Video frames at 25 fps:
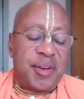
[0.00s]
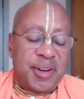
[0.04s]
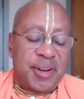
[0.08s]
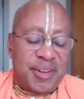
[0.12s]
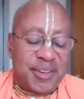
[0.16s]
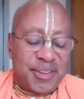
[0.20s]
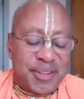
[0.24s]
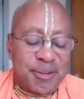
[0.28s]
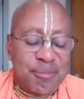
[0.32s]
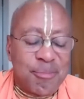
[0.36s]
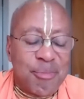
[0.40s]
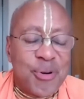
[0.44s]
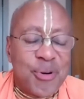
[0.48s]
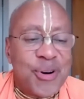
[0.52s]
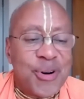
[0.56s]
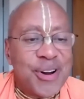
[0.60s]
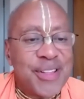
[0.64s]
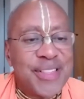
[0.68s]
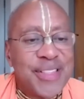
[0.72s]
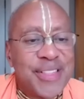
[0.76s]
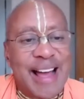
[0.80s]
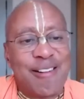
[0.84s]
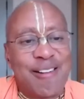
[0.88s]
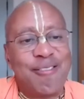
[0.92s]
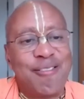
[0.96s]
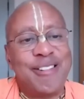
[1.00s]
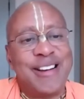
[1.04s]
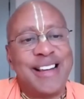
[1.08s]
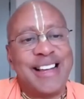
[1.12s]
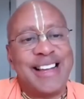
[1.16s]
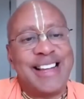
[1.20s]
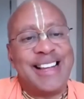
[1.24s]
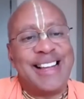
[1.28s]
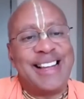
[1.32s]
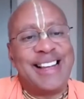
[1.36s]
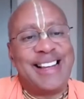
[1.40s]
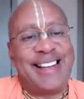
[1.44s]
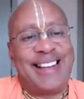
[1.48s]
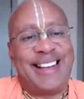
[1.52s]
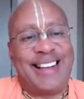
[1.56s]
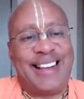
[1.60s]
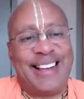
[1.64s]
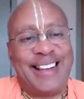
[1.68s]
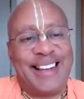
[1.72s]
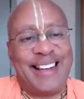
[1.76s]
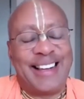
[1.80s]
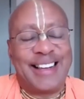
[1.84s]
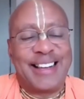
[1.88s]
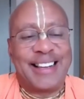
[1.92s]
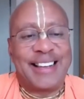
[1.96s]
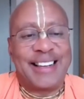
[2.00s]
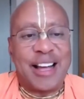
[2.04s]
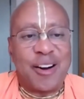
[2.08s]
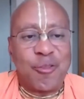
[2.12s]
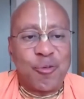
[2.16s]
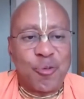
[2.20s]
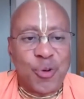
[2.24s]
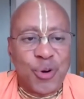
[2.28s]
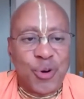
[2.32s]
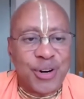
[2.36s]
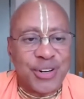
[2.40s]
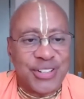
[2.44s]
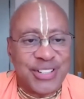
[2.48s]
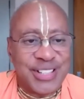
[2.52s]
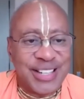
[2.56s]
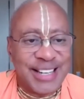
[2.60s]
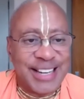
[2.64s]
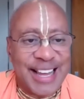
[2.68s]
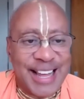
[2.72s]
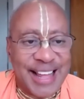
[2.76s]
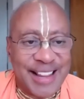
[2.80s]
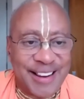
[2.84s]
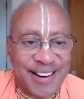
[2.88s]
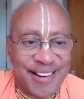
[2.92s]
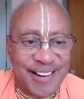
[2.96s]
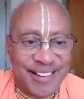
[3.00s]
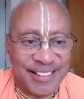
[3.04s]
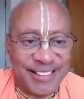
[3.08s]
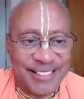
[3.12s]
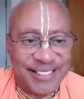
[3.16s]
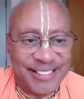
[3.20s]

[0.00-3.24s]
The more that we can work together,